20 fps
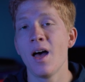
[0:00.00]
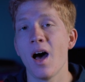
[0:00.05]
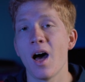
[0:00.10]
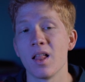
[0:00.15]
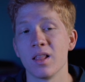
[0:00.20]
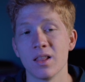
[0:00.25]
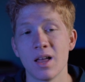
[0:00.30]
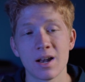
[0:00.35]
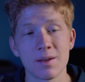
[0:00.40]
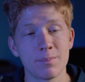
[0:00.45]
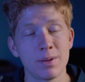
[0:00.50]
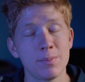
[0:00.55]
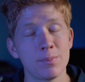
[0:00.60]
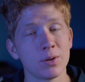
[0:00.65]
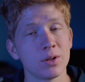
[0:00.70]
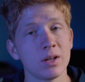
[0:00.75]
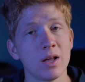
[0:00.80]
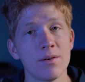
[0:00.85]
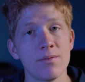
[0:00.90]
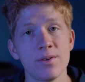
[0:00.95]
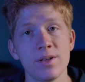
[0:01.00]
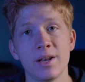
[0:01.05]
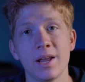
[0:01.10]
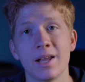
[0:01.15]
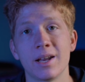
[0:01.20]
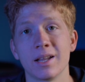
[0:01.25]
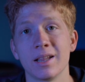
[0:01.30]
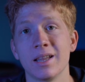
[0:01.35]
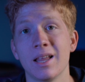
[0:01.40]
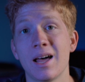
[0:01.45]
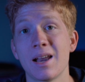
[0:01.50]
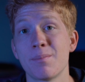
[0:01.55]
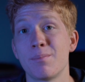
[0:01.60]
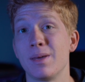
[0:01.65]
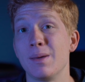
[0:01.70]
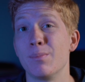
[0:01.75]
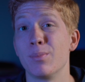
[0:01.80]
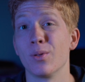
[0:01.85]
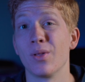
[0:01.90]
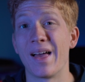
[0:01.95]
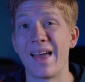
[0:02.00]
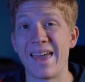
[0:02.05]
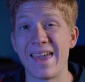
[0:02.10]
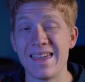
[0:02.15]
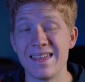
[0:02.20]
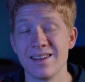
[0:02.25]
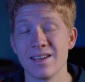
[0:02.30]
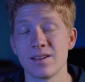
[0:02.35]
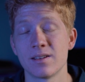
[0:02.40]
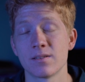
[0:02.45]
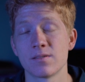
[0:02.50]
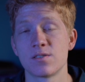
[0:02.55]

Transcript: A lot of people love it and a lot of people hate it.